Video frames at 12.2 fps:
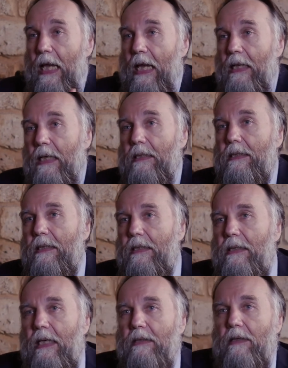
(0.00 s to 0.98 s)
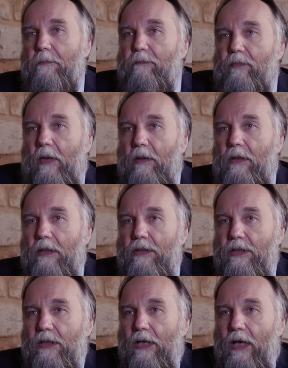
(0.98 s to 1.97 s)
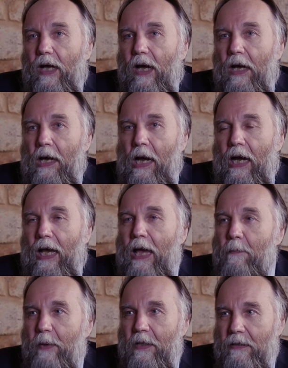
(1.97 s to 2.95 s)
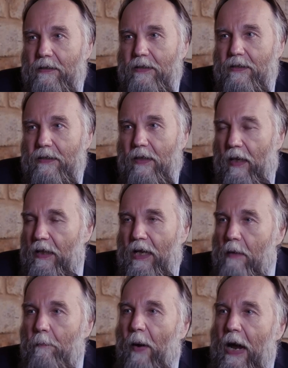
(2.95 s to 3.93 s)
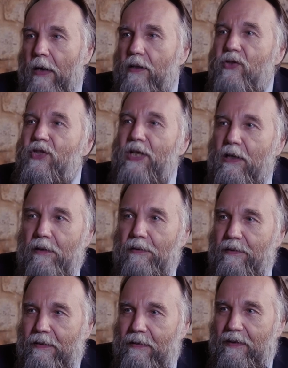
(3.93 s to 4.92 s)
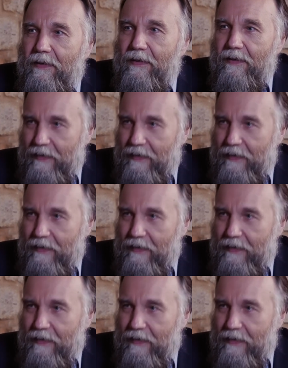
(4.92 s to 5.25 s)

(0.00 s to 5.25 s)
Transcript: And I think that this happiness, empire is a sacred thing.